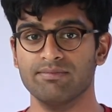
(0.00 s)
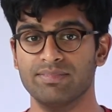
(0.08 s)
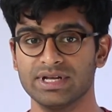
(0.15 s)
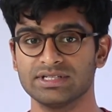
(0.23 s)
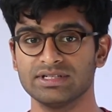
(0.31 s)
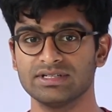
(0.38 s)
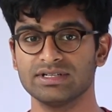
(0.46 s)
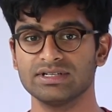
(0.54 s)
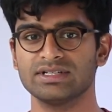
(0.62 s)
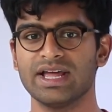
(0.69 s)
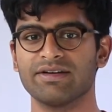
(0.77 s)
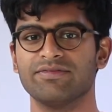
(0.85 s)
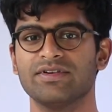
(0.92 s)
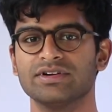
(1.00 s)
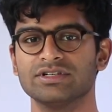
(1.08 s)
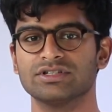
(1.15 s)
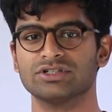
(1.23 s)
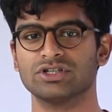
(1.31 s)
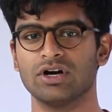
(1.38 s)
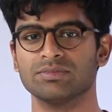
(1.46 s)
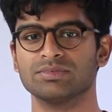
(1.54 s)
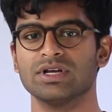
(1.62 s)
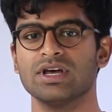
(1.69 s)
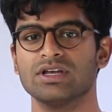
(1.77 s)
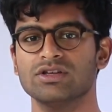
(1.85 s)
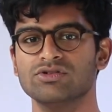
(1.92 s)
Businesses like furniture shops
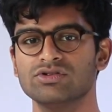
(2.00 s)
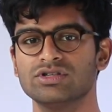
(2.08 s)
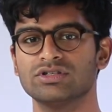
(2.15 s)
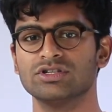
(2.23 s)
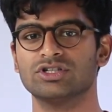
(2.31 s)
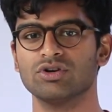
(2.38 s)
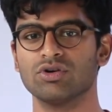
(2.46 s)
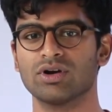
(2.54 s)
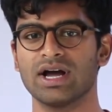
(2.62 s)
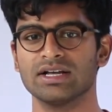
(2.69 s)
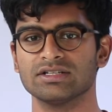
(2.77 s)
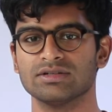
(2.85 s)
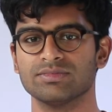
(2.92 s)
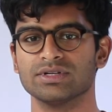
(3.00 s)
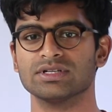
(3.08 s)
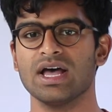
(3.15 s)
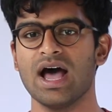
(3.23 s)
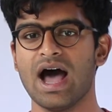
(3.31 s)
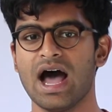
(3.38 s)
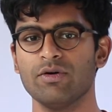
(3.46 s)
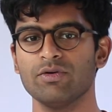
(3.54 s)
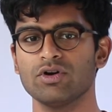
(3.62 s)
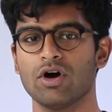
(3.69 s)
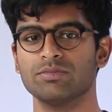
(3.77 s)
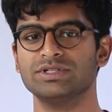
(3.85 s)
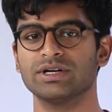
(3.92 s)
use it to show customers how
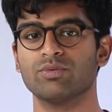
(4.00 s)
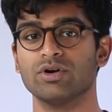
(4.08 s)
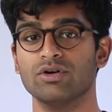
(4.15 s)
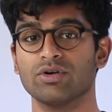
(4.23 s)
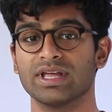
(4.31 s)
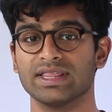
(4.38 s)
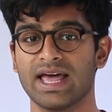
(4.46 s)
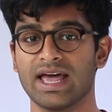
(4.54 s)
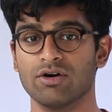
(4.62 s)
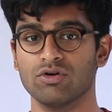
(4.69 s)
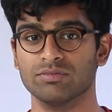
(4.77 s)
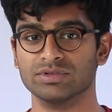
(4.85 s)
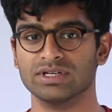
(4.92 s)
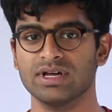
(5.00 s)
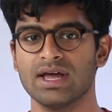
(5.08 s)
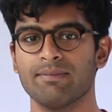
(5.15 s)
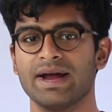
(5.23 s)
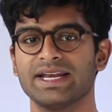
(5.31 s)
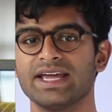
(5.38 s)
an object would look in their homes by